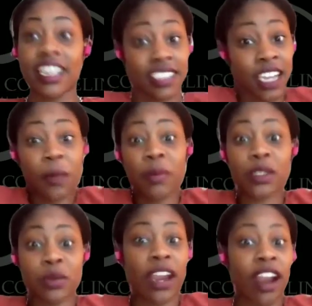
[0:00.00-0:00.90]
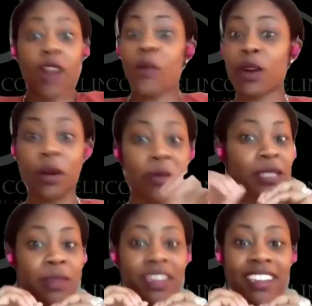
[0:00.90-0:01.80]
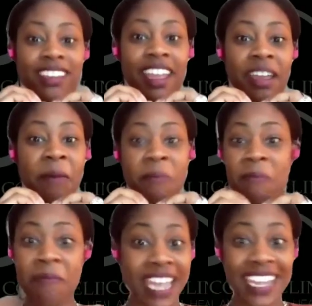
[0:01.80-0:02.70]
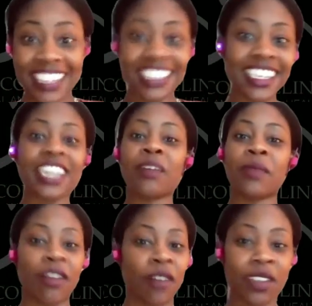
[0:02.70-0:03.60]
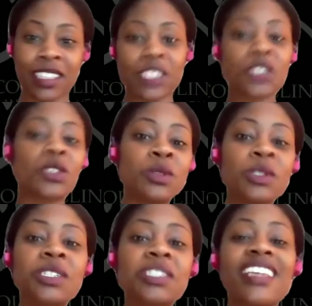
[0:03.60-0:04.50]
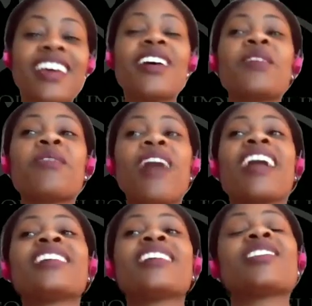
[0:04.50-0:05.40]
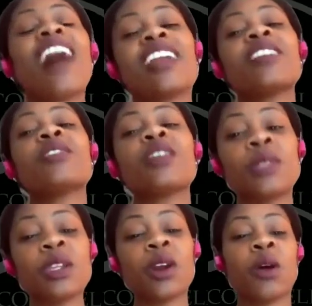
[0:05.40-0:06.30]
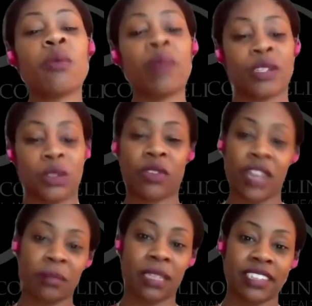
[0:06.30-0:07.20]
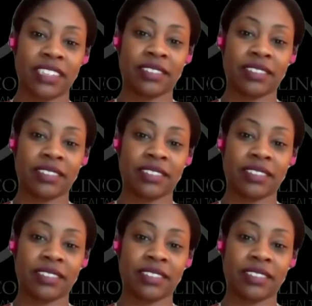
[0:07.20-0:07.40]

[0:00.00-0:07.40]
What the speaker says: therapists, right, our world must be like amazing and we have all these tools, right? And so how do you deal with your own personal family?